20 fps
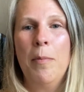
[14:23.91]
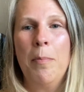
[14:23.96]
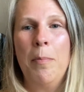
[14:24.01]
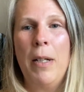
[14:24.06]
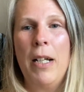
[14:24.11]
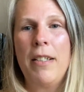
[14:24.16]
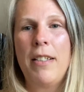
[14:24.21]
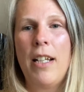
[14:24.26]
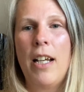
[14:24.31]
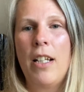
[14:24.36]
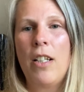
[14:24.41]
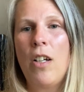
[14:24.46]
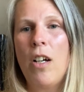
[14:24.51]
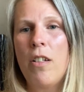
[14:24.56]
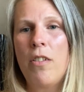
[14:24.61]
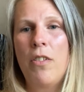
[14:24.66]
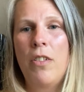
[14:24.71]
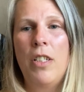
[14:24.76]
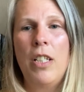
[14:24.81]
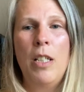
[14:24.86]
But I
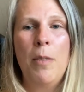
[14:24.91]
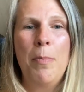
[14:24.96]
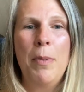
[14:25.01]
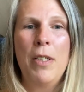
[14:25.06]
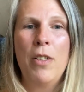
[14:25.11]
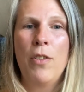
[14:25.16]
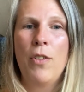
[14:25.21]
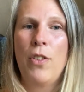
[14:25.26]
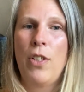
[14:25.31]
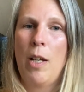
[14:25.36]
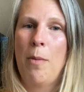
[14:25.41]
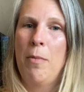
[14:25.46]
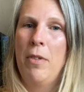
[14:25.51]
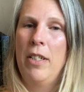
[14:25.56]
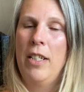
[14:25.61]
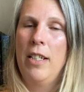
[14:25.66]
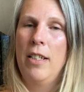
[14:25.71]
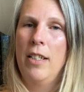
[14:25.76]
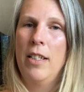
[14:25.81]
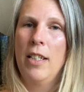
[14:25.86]
got deep into summer
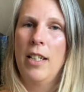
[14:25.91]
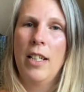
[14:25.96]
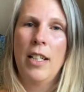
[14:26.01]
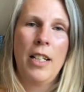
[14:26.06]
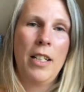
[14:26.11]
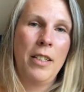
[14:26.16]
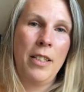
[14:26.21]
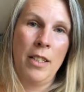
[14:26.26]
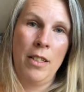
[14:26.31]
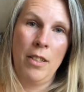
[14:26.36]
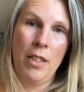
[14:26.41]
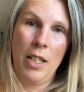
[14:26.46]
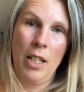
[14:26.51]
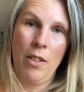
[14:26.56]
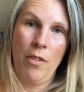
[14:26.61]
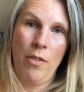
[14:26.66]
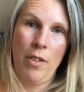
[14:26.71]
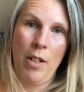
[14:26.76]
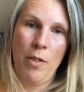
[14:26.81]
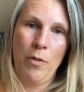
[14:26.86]
knitting and I didn't get
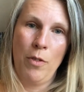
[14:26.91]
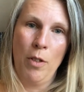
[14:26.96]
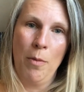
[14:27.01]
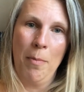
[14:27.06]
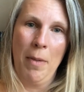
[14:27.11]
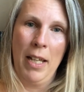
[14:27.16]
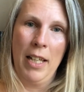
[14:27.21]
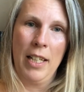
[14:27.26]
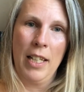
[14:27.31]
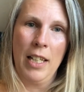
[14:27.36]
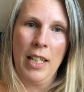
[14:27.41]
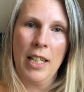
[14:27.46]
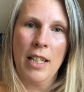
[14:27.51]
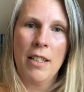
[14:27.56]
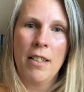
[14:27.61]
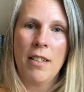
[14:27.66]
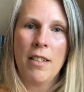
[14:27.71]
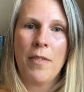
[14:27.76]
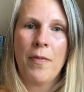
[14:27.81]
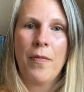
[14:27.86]
around to making
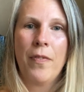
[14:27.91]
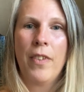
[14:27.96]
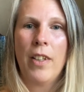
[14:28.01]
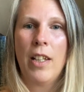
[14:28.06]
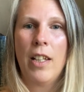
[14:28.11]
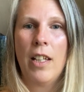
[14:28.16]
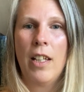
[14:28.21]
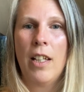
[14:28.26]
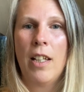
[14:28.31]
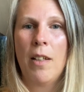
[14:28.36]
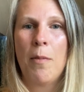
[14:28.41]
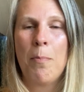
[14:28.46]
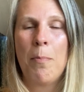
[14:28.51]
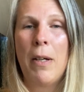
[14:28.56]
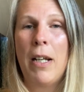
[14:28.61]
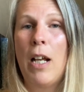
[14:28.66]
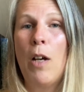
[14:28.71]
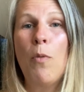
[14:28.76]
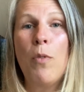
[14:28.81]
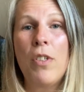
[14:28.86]
it.
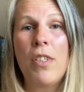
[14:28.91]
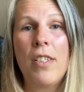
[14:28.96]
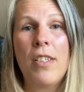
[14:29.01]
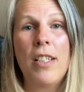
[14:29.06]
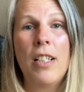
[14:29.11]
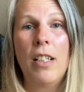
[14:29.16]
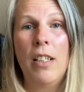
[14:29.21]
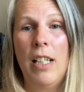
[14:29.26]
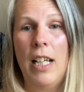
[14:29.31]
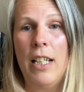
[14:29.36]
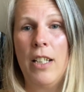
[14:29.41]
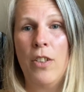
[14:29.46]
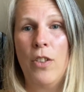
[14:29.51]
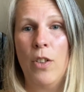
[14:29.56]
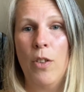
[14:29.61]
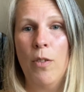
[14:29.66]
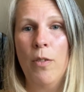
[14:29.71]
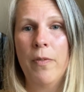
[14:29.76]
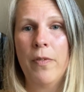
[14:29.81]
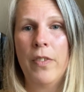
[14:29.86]
But I would still like
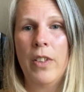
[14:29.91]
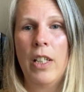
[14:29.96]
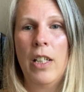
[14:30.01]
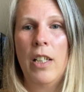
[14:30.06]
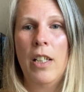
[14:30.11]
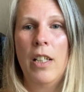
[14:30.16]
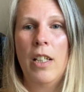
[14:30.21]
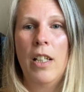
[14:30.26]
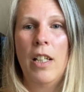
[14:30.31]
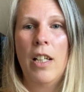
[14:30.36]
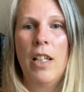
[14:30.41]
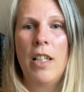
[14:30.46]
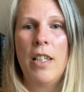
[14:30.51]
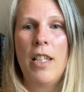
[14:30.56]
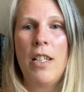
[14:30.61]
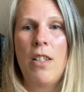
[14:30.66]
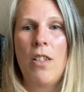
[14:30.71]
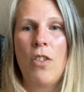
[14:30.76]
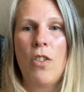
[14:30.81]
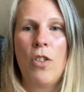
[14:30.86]
to. And
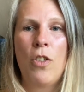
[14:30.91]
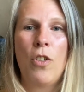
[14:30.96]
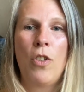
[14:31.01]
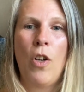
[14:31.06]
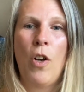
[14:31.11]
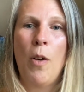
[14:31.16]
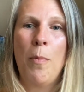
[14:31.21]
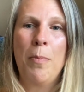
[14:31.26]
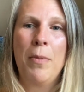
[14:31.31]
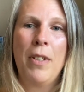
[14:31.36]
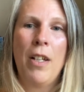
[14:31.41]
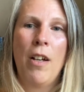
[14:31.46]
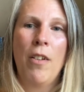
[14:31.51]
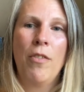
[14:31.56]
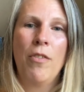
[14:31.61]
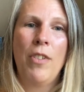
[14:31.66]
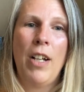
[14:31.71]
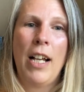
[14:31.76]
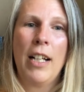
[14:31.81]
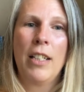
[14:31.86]
this is a
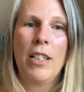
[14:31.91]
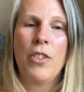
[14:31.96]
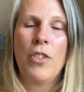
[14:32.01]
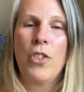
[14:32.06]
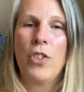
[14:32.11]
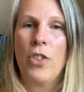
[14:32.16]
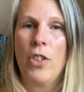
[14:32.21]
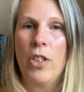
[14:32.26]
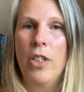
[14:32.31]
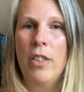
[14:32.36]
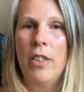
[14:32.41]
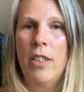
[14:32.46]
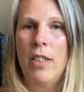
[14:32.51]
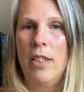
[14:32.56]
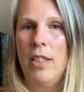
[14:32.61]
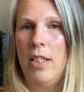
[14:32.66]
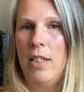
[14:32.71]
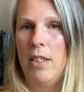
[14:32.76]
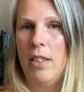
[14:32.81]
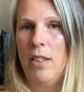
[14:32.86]
top-down raglan shirt
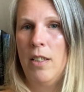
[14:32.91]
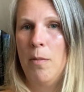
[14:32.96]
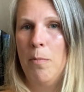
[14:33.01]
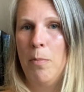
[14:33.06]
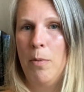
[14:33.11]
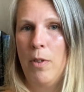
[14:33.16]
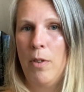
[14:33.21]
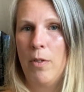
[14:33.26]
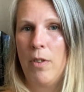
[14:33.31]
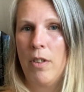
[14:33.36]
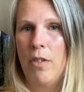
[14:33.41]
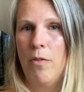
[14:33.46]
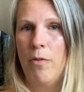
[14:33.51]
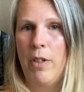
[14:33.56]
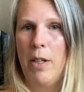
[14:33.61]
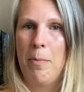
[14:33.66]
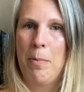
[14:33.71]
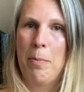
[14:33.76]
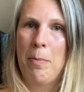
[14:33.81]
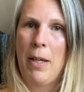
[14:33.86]
knit in a broken
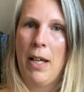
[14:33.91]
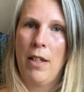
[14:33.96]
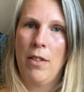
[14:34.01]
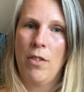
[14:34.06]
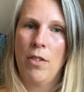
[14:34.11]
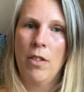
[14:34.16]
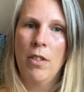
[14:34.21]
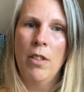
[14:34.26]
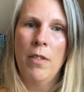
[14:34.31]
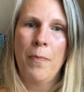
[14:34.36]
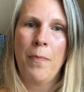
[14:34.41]
rib pattern.